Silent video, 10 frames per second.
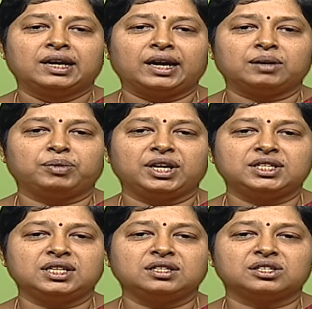and
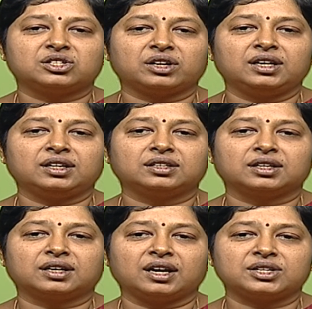placing the child at the
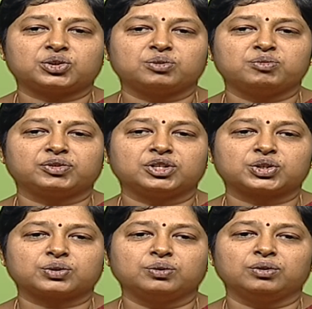classroom of the
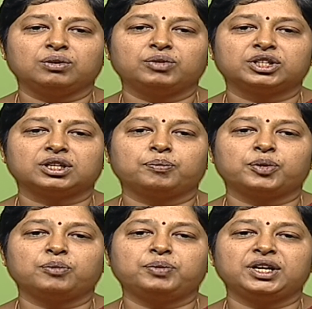school with
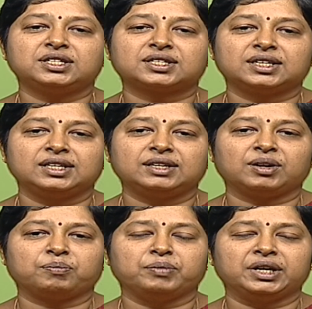appropriate skill
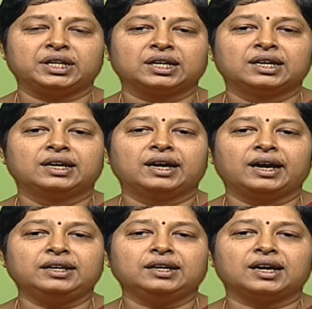development
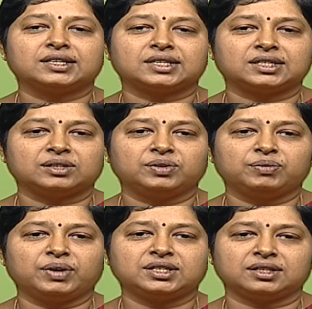and assistive
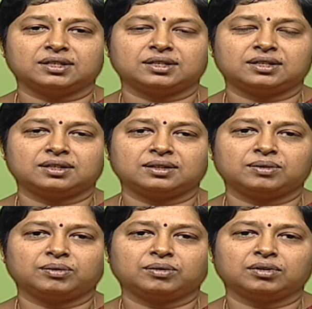devices.
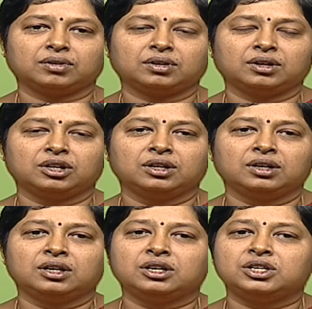
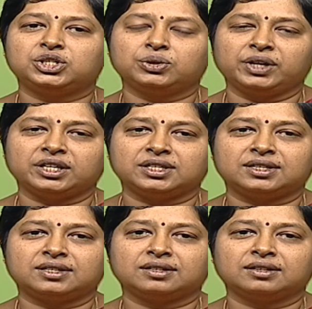
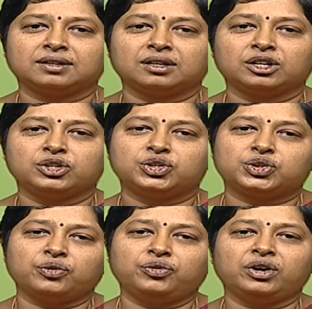Students,
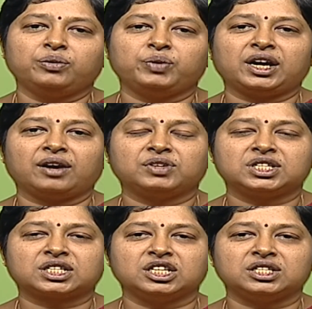so far we have
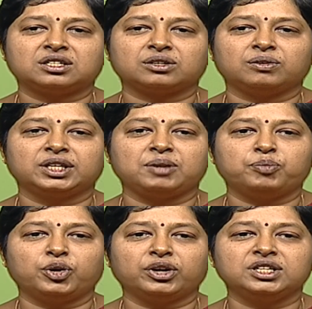discussed on the
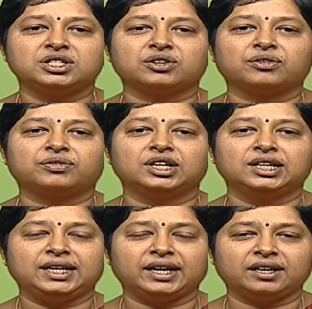importance of
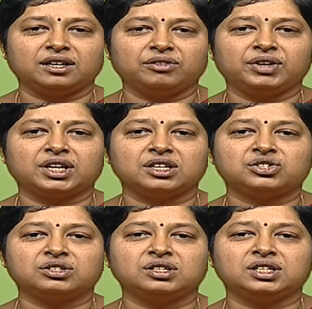early
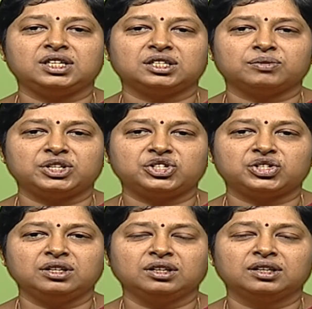identification and intervention,